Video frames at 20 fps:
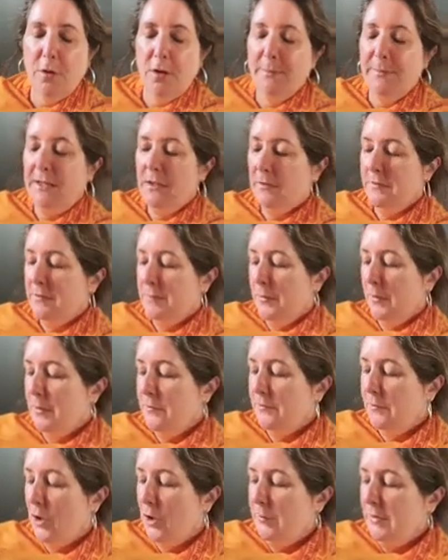I mean, I
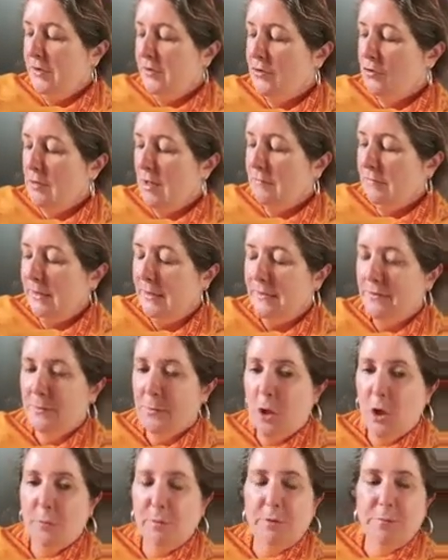suppose nobody's traveling at the
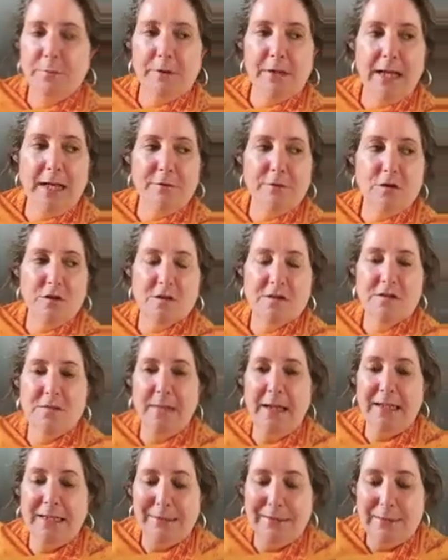moment, but even just to
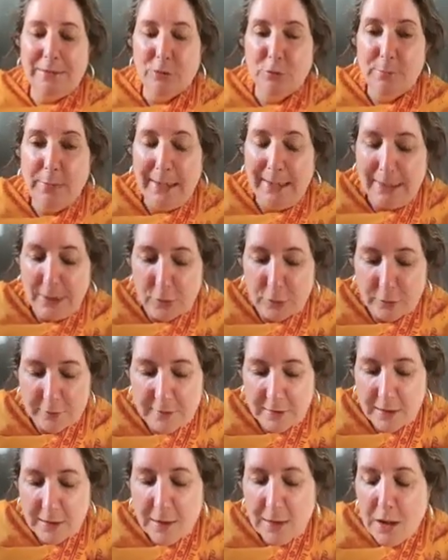make a little money
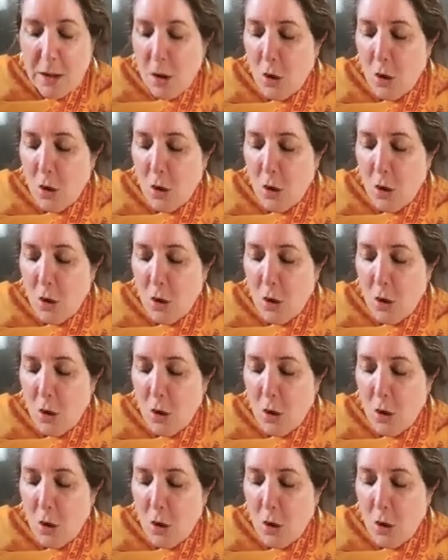altar,